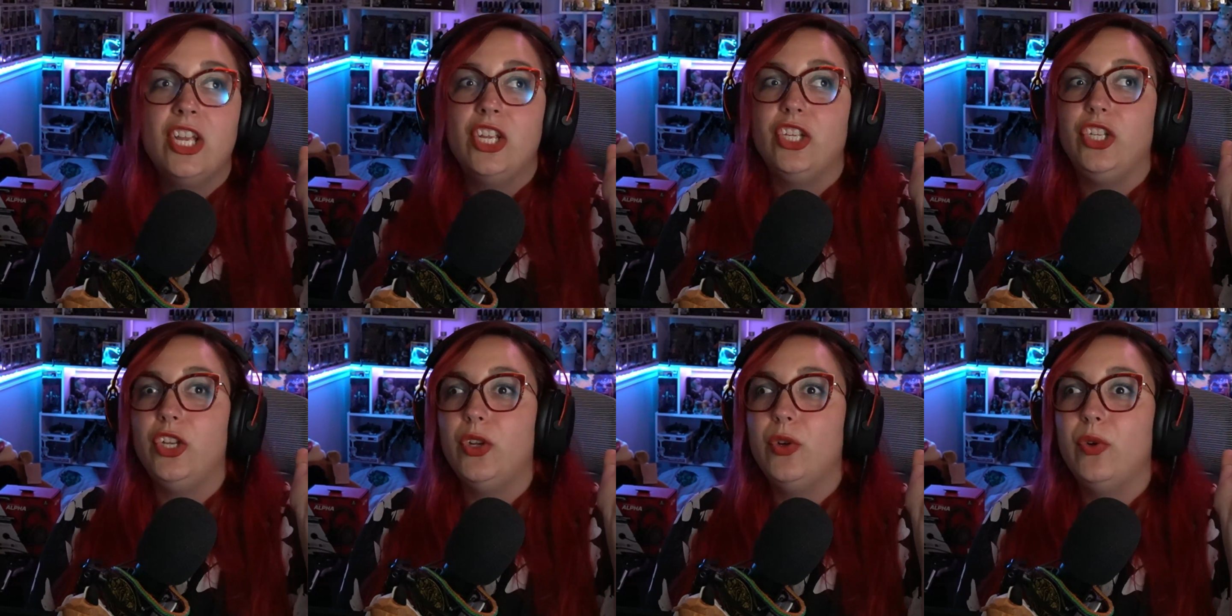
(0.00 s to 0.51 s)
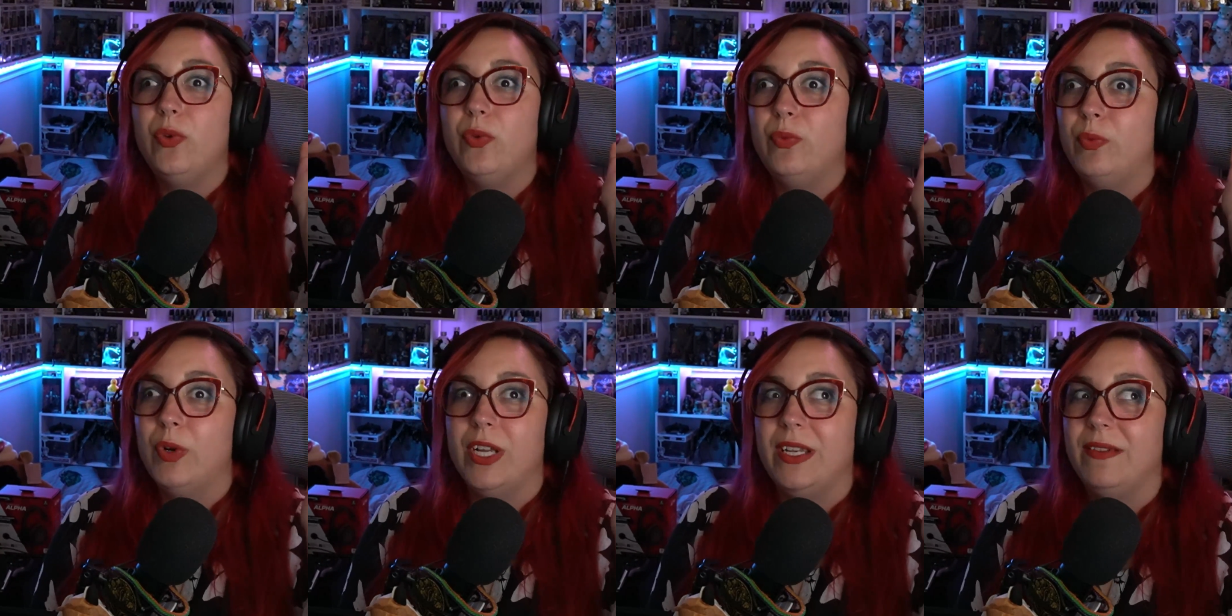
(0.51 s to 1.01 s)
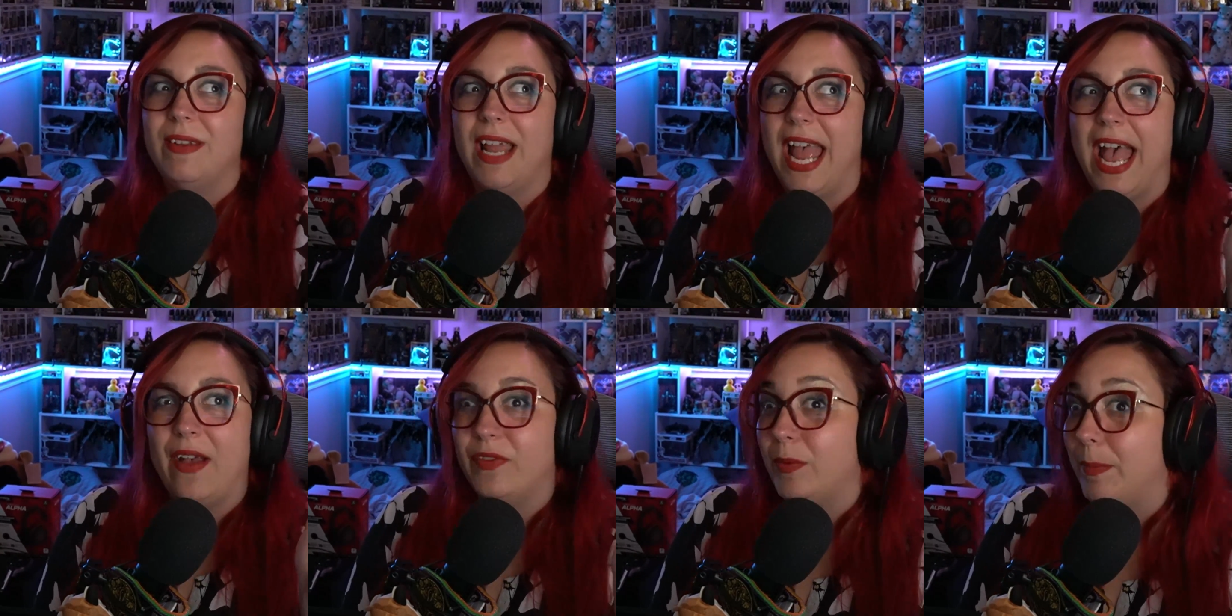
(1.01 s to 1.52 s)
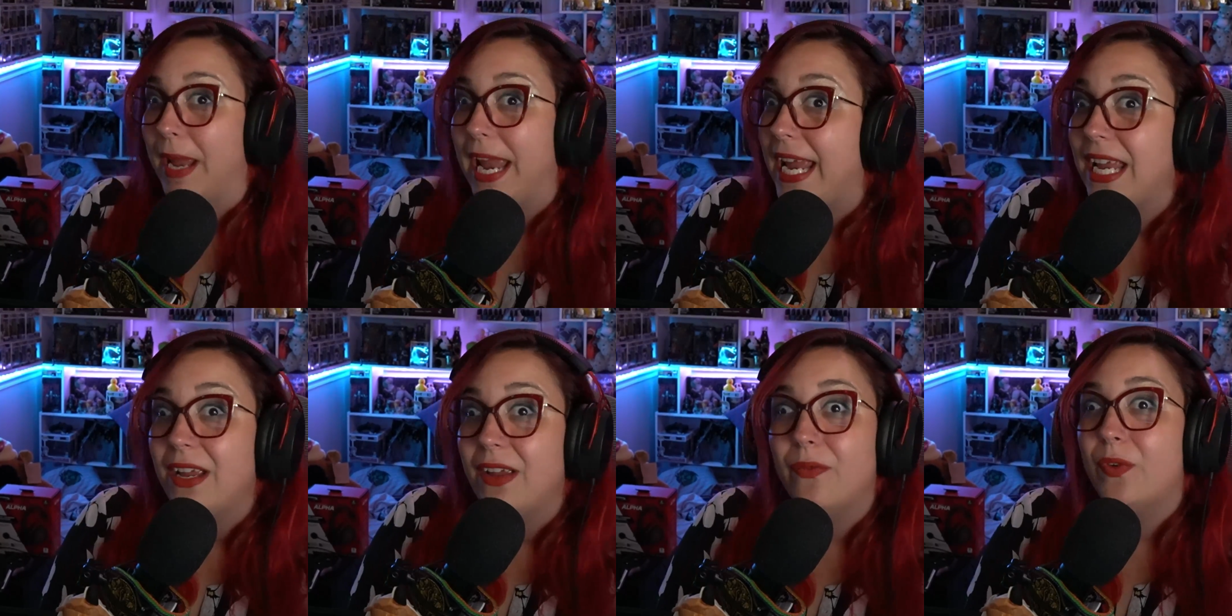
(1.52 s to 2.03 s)
you would have to
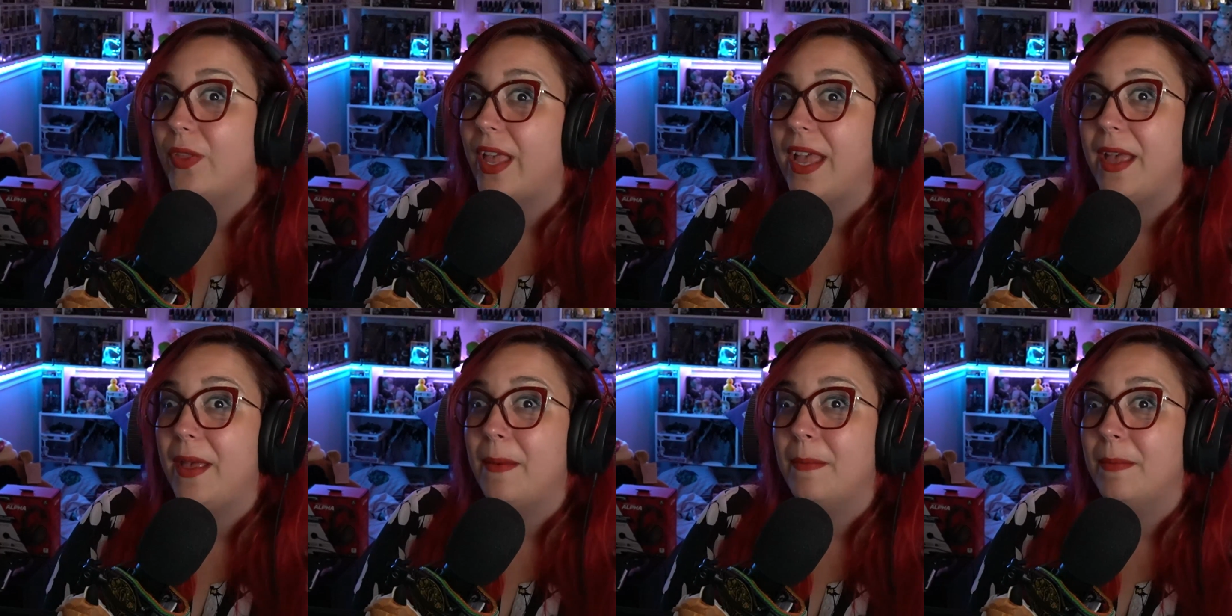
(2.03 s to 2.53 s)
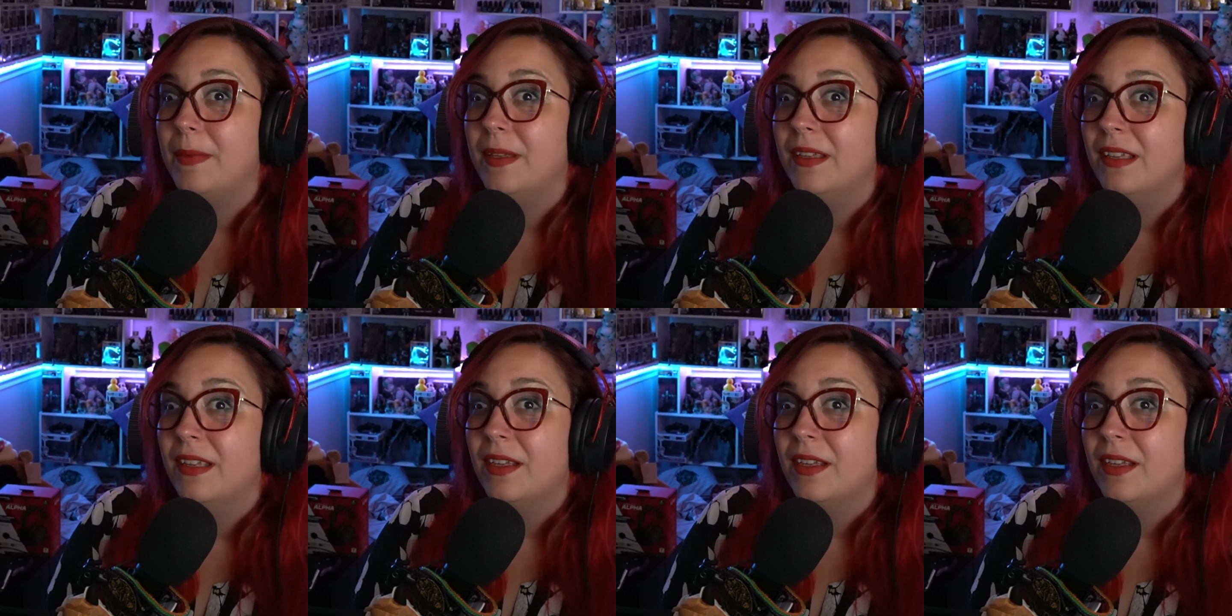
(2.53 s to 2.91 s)
pay for them,